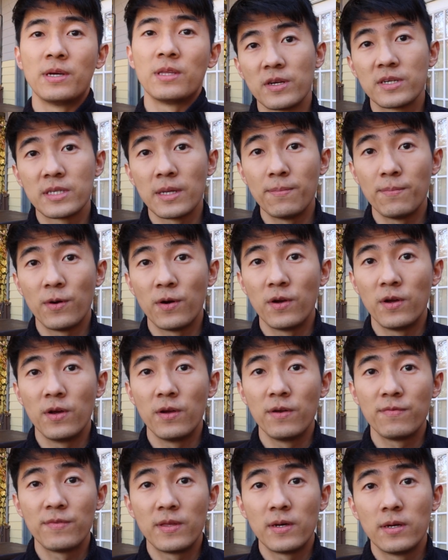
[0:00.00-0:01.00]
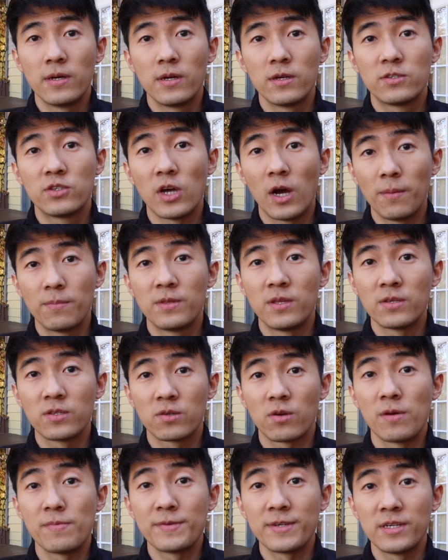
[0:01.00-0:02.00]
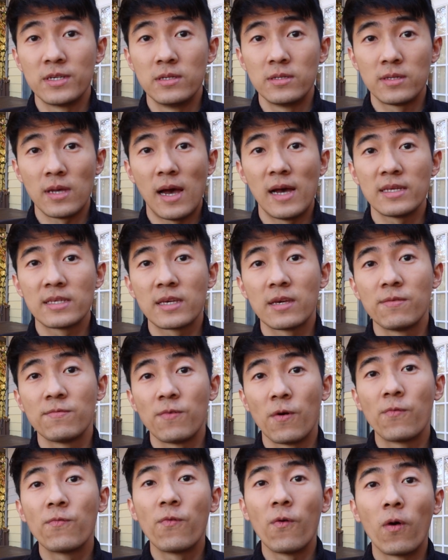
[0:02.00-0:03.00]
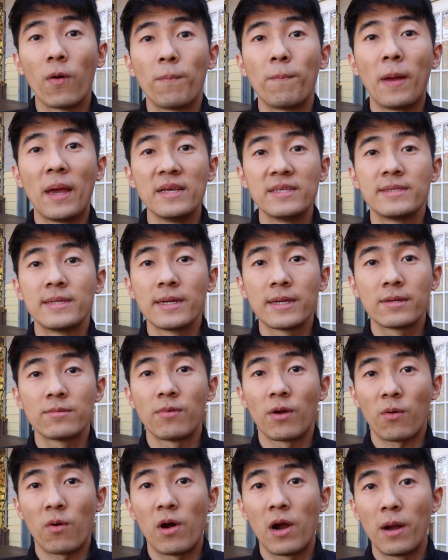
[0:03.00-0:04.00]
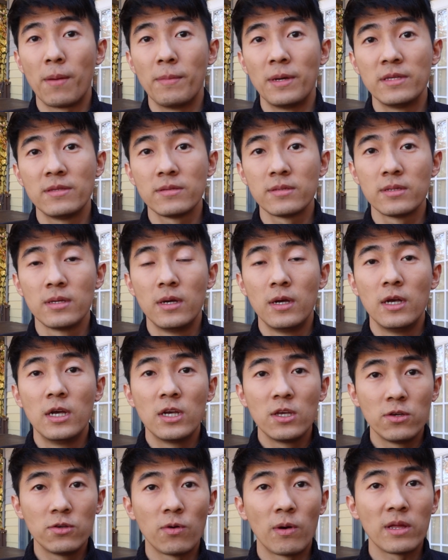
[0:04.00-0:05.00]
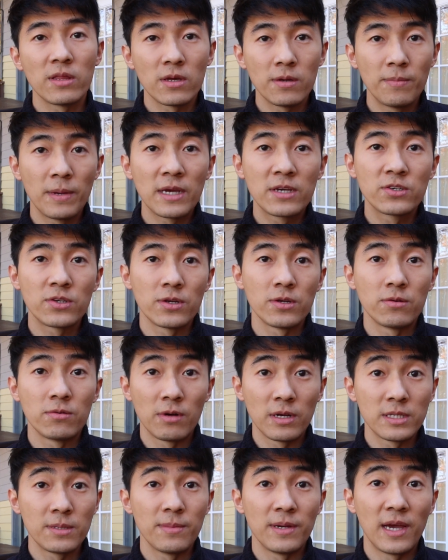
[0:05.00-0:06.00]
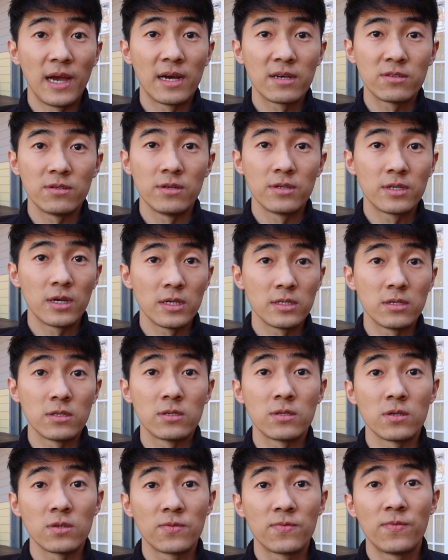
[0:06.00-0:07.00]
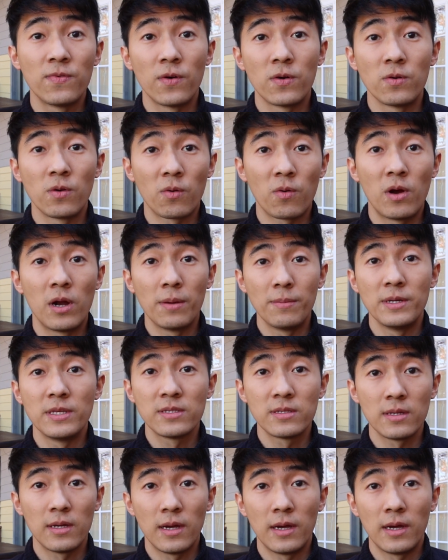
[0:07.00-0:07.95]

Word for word: For example, if the job description is asking for four basic requirements, you want to make sure your resume actually touches those four requirements.